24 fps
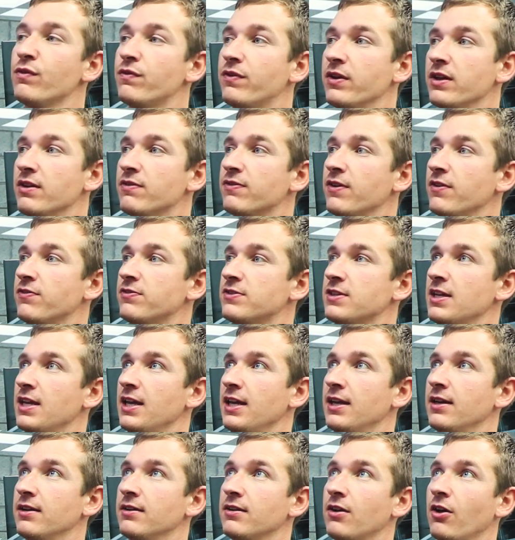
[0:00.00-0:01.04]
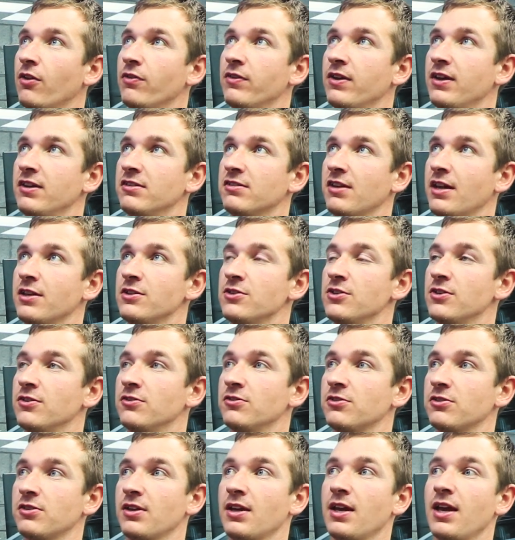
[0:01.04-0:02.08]
315 on these
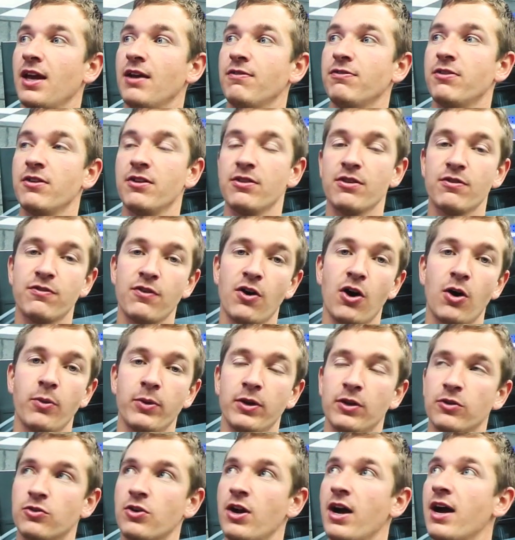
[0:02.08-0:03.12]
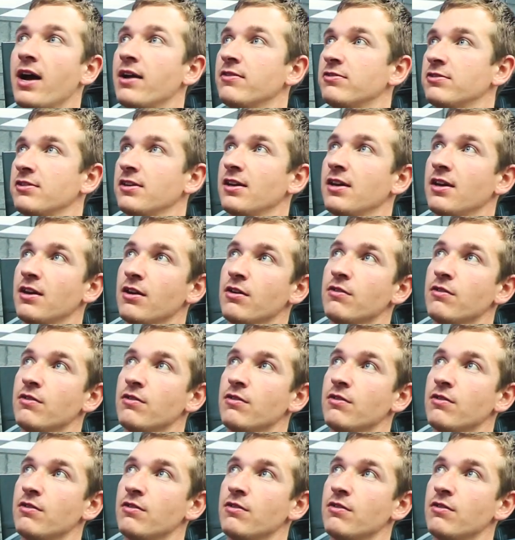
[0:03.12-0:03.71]
engines if they're in the four-wheel drives.